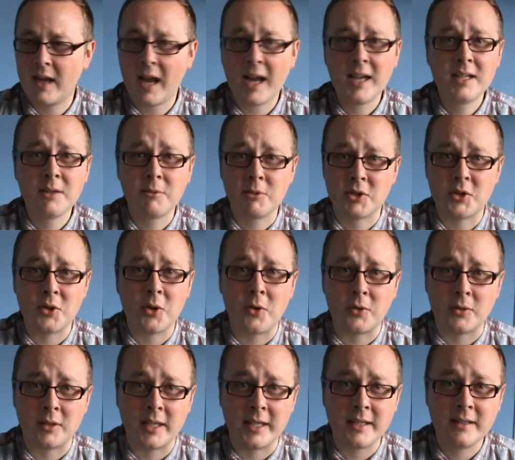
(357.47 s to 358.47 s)
And I was
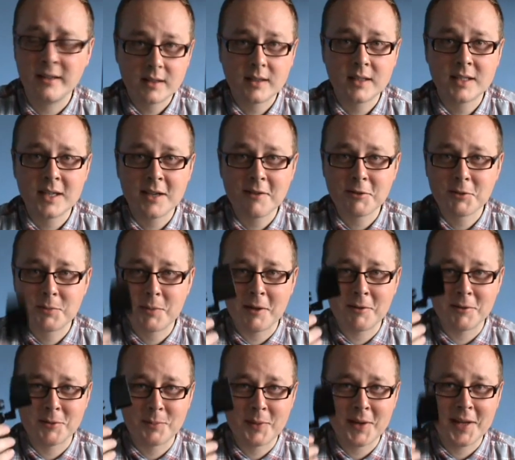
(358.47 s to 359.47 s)
dawdling because I
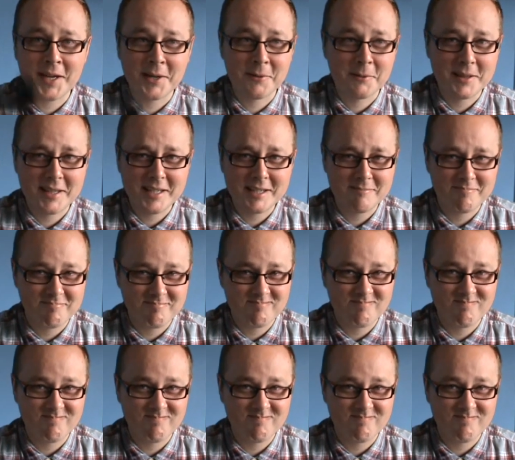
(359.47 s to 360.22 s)
was playing with it.